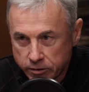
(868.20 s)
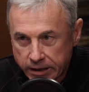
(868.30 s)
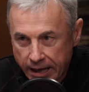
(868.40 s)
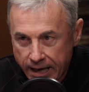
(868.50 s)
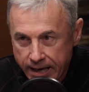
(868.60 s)
a
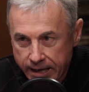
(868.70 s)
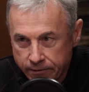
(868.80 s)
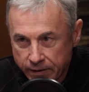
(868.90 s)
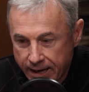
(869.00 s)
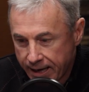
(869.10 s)

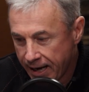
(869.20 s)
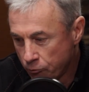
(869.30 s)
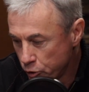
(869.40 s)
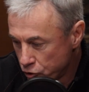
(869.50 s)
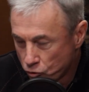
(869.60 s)
cave and
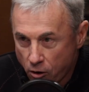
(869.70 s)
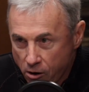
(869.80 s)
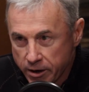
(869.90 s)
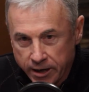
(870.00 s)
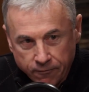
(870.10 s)

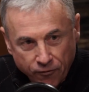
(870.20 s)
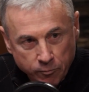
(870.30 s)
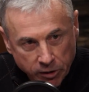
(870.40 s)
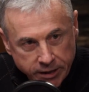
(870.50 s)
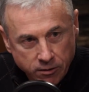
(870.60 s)
withdrawing
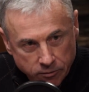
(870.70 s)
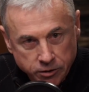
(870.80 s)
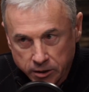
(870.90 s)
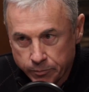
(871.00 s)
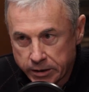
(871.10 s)
from
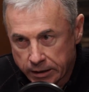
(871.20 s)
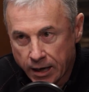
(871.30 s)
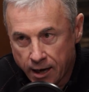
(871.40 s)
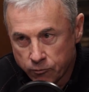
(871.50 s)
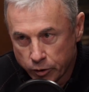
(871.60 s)
leadership that
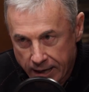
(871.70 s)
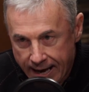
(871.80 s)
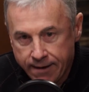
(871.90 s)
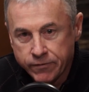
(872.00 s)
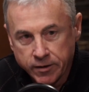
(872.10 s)
God would
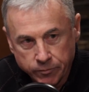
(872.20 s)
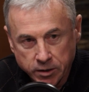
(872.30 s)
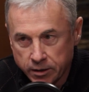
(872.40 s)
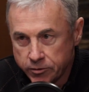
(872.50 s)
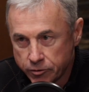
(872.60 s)
have them to
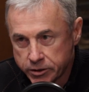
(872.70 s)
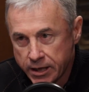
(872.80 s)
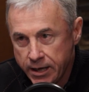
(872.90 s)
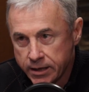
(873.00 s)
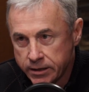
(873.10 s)

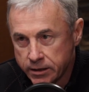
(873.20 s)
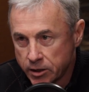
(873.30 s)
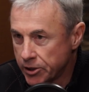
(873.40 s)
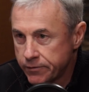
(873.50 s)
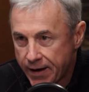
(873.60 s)
understand and to
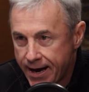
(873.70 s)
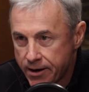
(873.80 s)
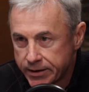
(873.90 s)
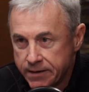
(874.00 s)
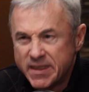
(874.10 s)
live
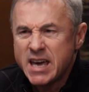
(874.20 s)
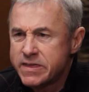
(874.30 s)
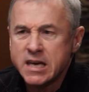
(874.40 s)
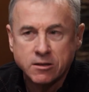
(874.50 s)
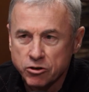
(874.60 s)
out. And they
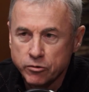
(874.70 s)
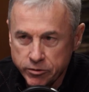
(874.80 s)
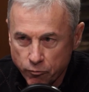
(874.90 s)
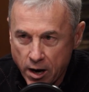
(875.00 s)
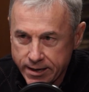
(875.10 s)
think they're doing
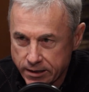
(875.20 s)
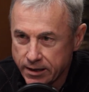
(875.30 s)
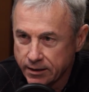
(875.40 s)
the right thing.